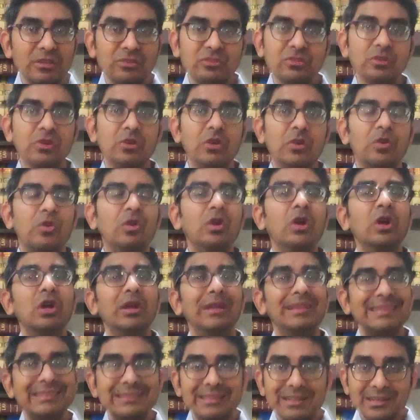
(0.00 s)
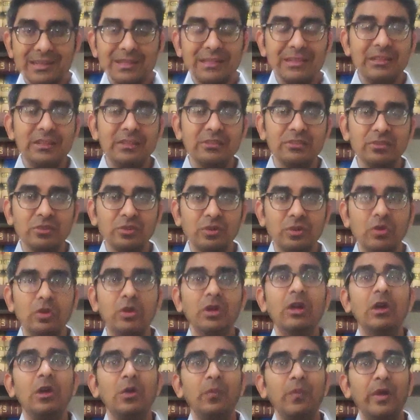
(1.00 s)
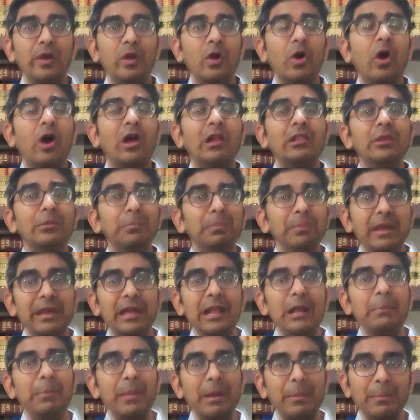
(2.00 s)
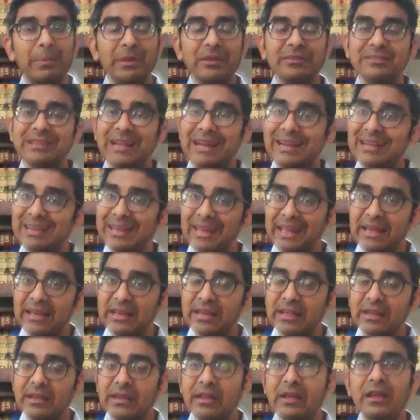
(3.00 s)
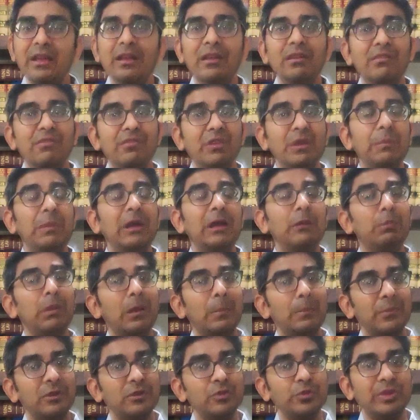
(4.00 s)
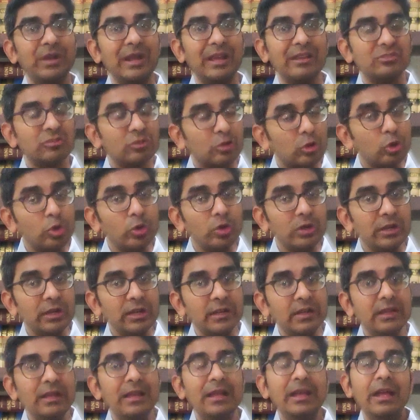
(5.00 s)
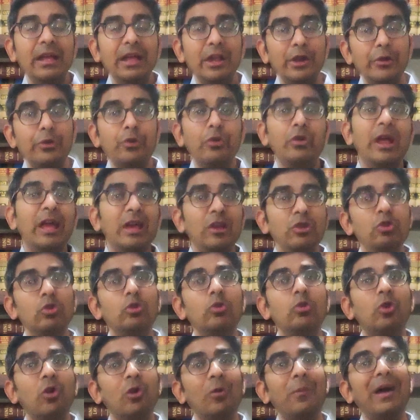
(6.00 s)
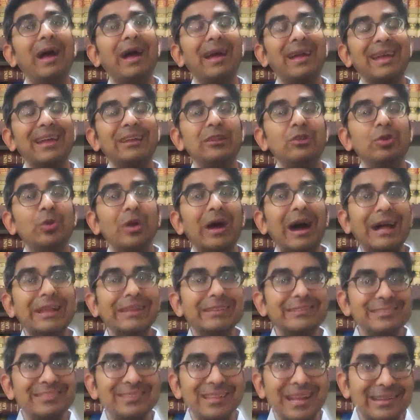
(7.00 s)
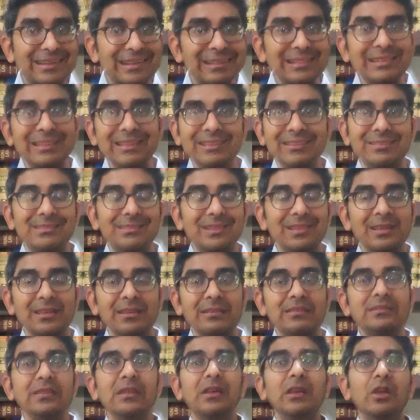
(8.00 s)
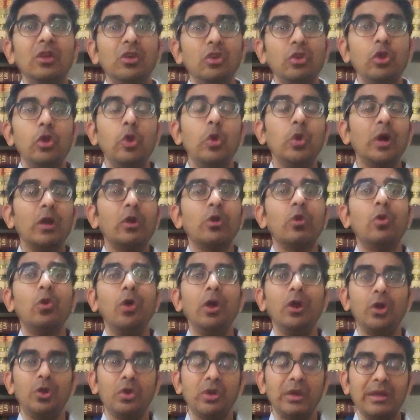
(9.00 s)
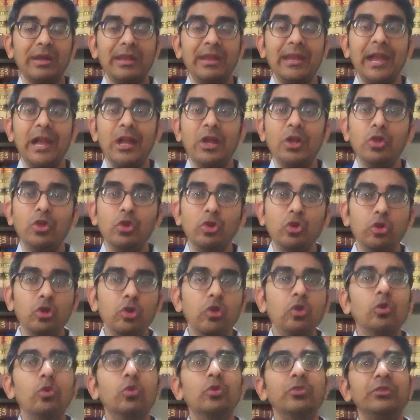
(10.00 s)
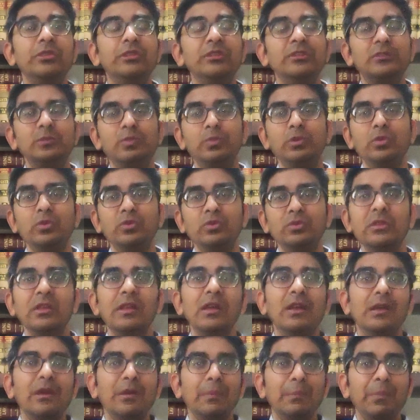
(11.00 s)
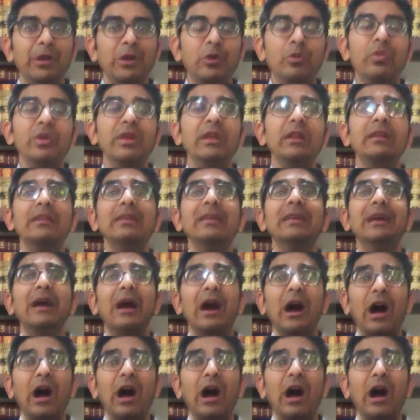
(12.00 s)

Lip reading: years ago, 30 years ago, where all the male members had taken, female members were excluded. Today, you go back and you unsettle these things, you are going to create huge disputes between